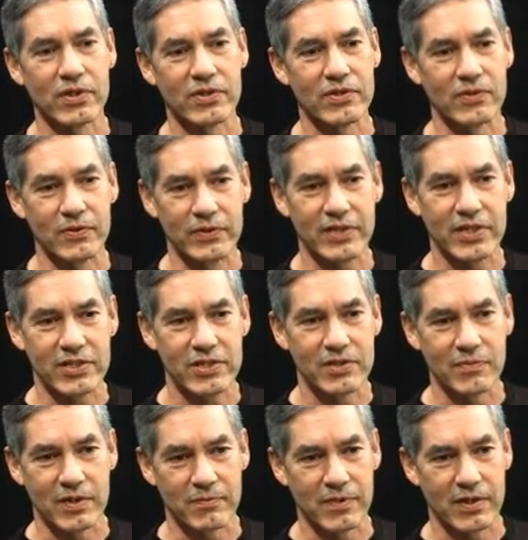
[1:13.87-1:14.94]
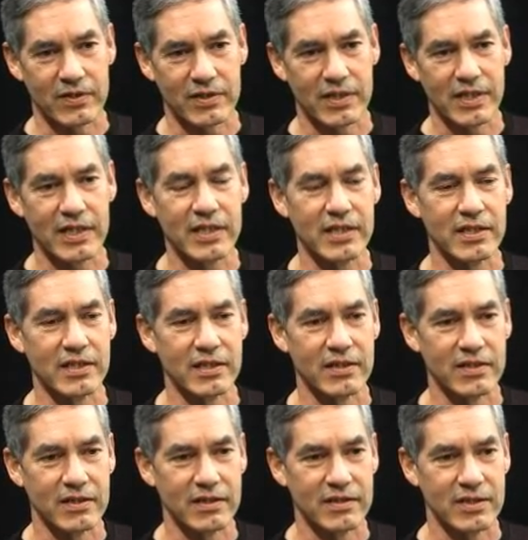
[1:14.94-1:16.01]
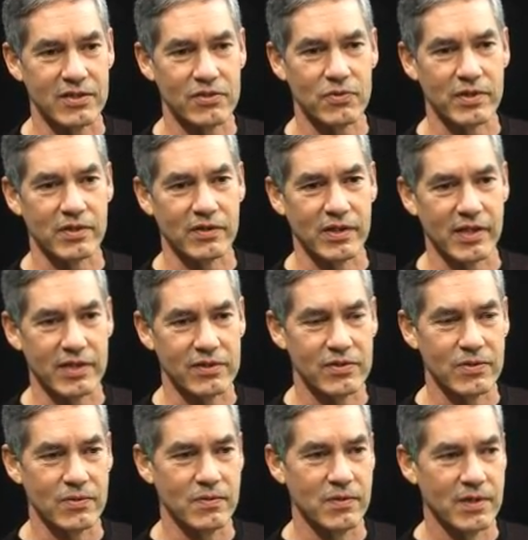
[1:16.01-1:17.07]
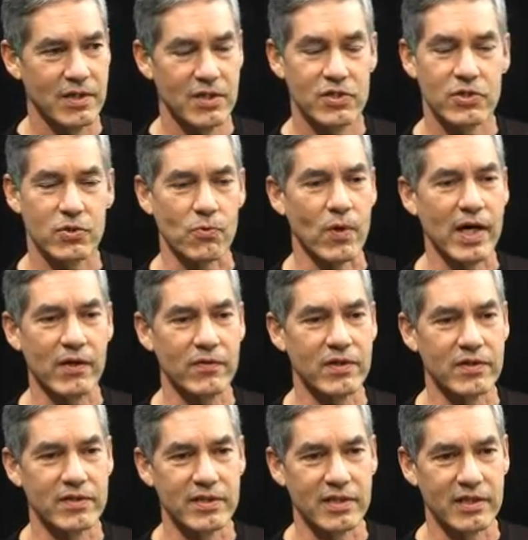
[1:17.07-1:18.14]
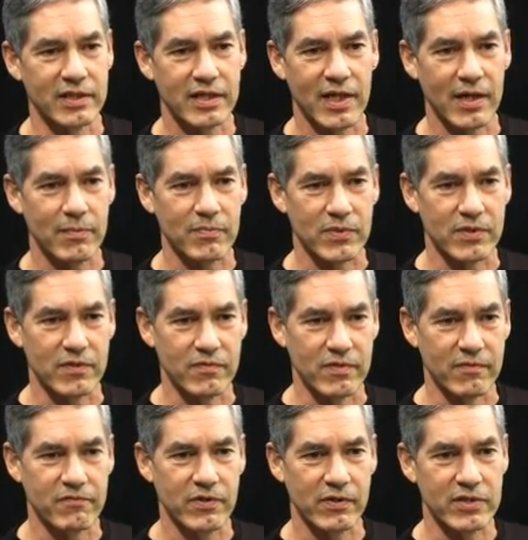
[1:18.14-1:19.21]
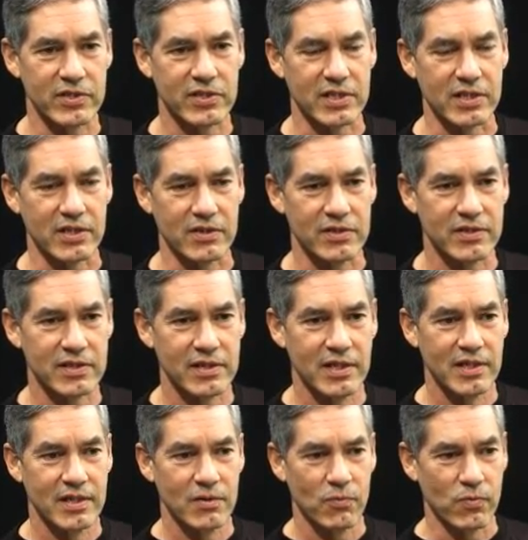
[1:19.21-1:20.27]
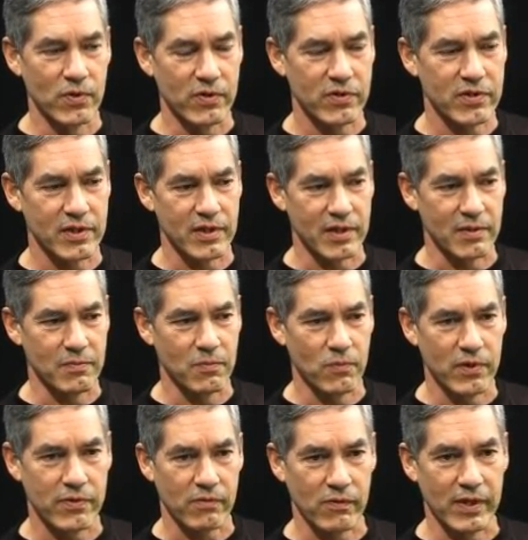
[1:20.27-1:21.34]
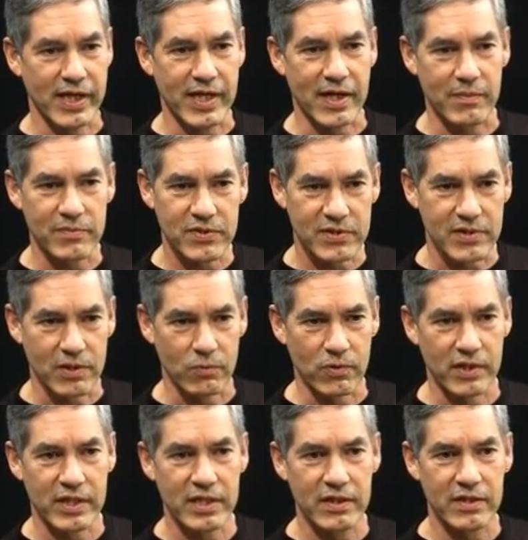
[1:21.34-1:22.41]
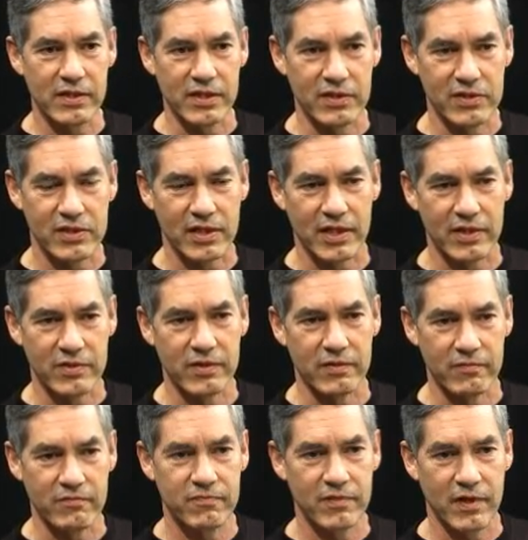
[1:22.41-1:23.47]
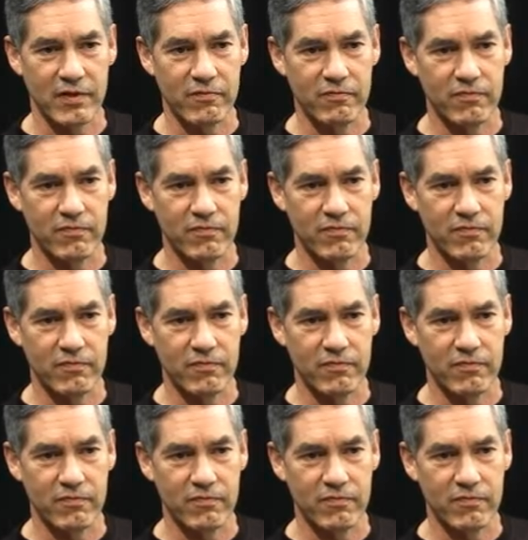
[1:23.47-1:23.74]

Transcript: in the Old Testament about Gideon and the Israelites who surrounded the encampment of the Philistines with lamps that were hidden inside of